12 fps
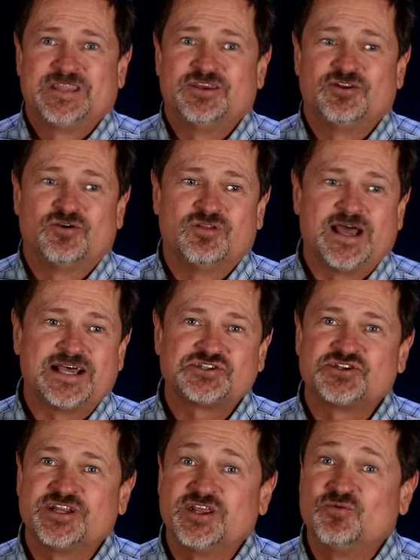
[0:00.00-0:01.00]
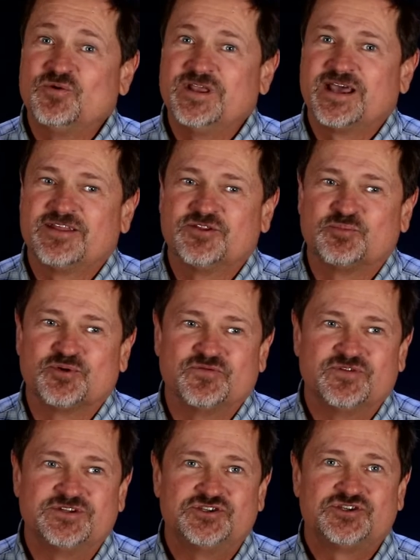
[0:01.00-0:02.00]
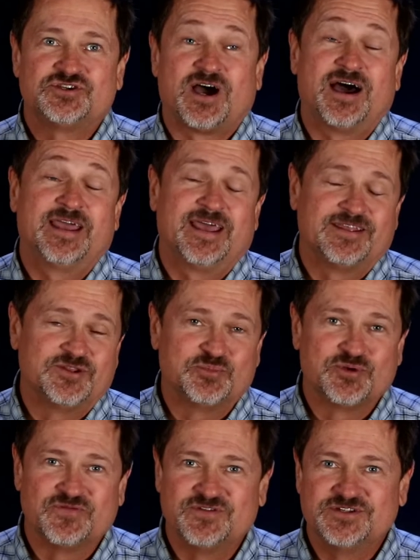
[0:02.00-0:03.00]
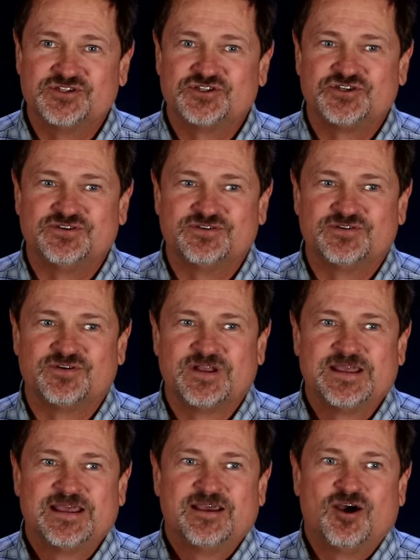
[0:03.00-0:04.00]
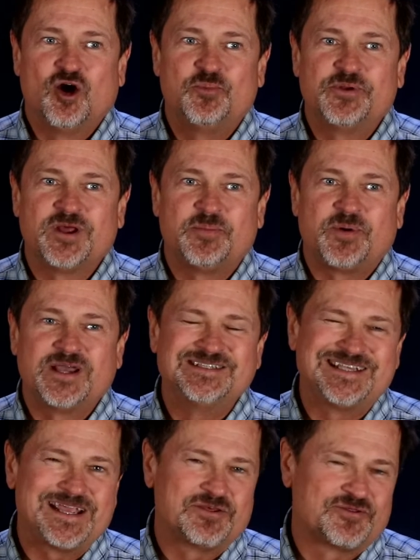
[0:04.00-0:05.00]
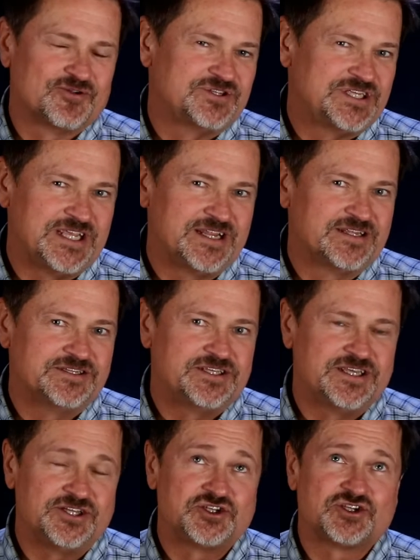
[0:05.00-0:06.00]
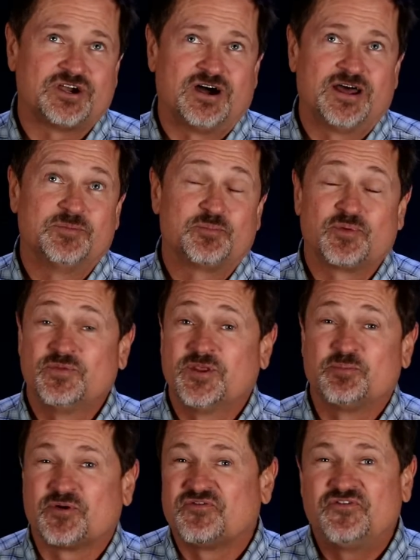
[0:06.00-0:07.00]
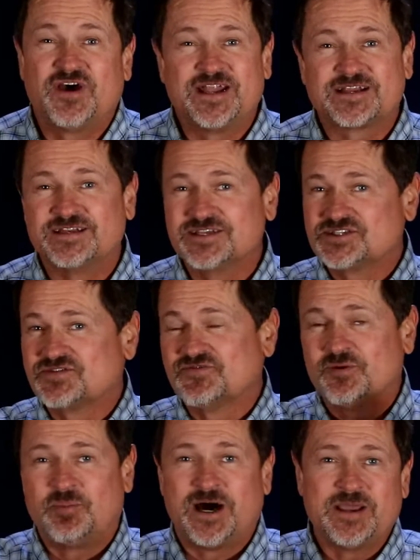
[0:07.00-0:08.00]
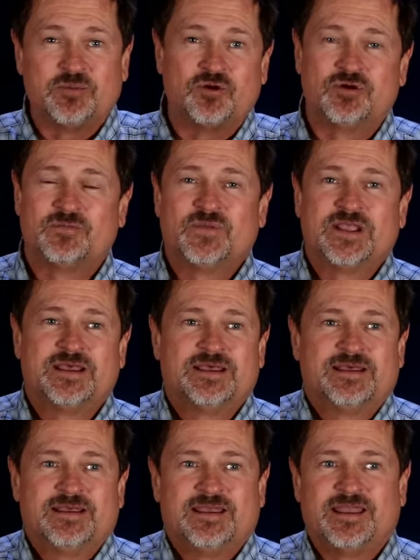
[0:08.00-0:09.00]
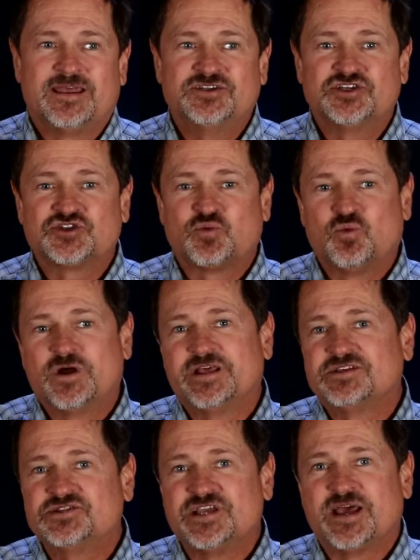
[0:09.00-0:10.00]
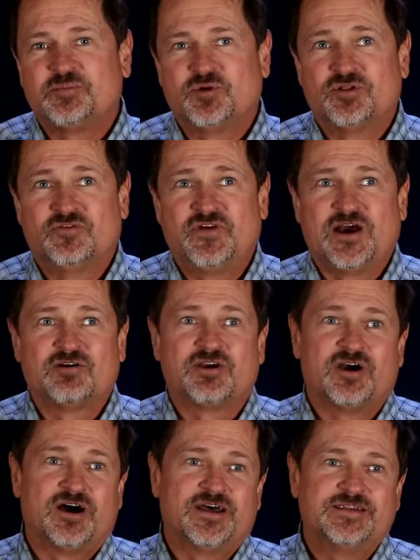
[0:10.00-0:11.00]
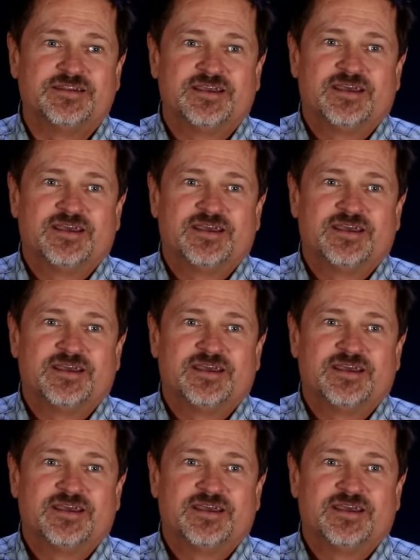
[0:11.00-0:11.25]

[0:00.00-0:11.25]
You know, last Sunday I had the privilege to open up Isaiah 13 and teach on the propheticness of the Bible and just one example of how God